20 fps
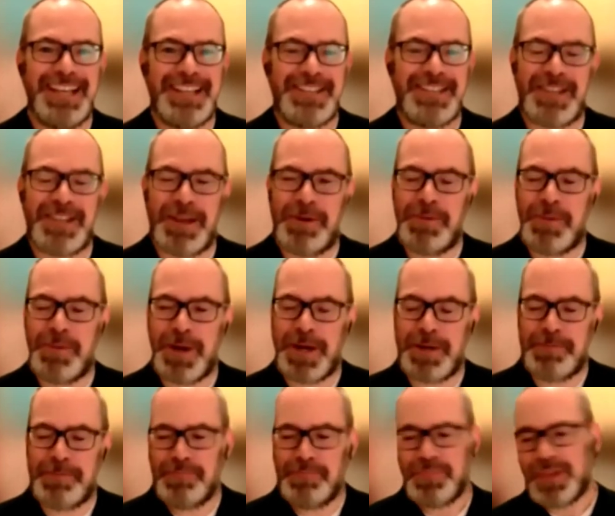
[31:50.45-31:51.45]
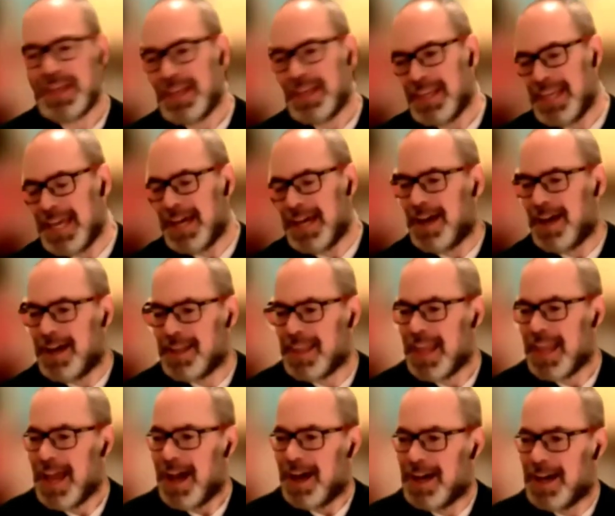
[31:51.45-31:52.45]
So
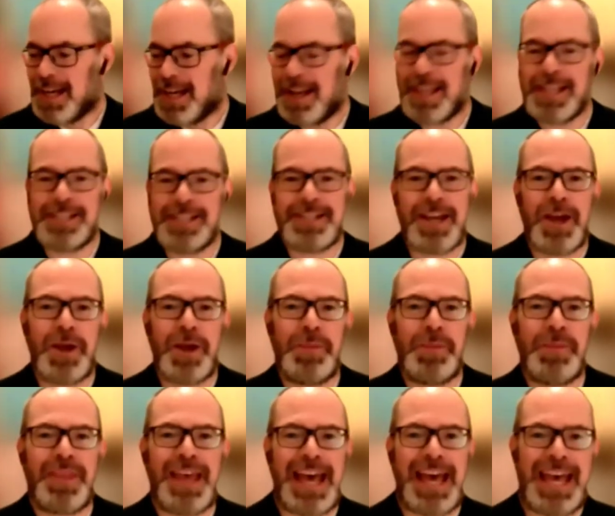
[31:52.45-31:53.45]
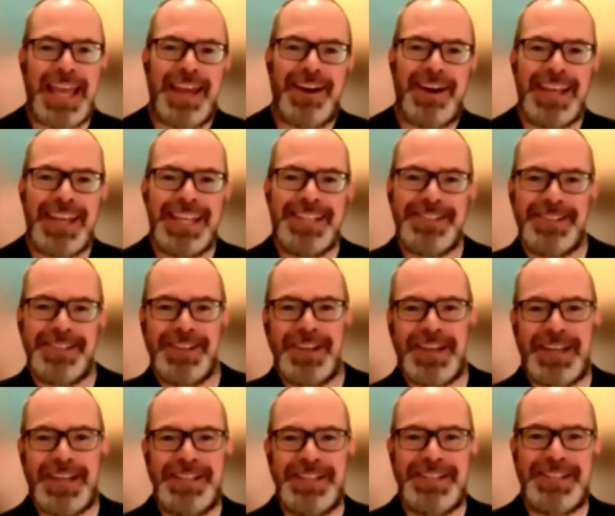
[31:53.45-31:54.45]
I'd like to hope that AI isn't
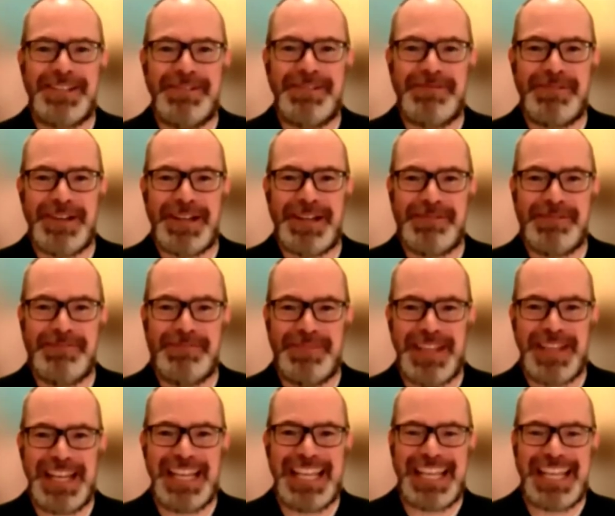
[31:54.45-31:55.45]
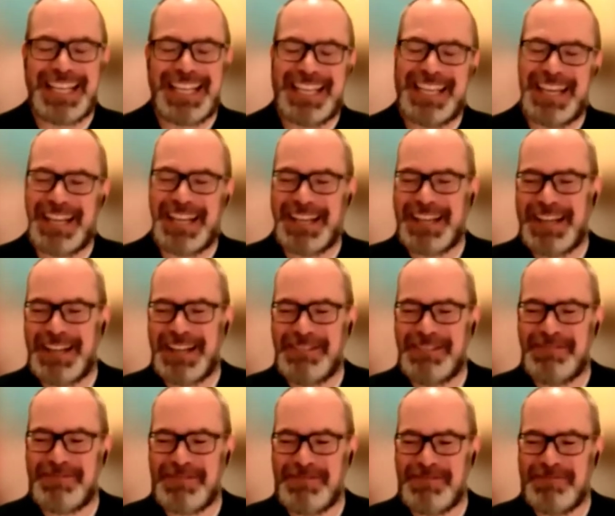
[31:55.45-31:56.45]
going to kind
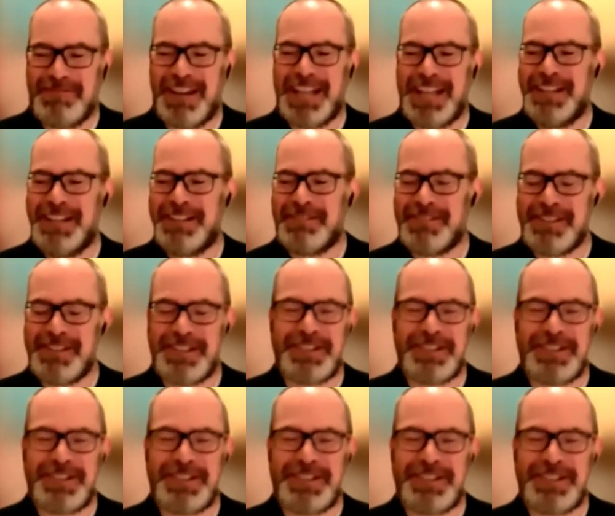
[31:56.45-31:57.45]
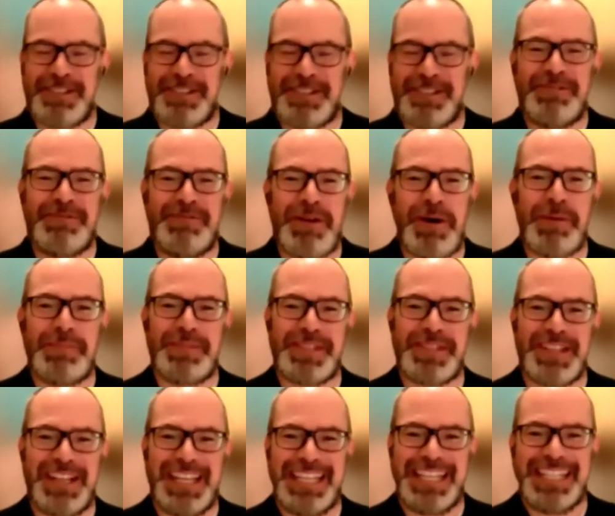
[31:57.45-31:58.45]
of render us all
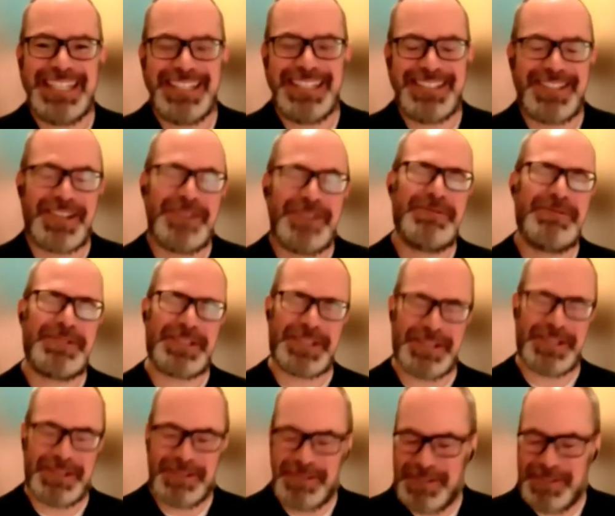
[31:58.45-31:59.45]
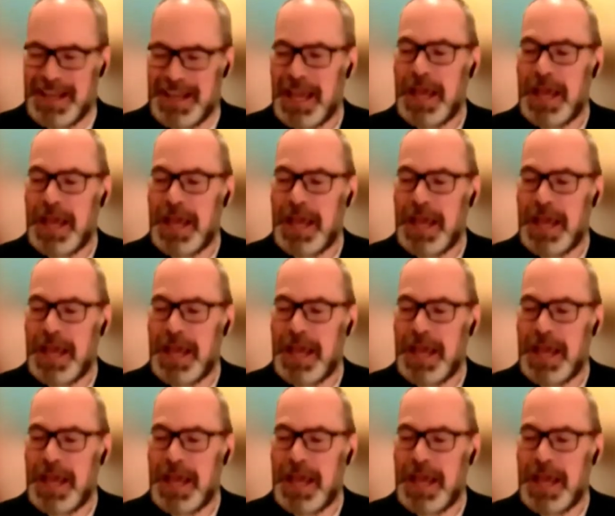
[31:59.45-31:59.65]
obsolete too soon,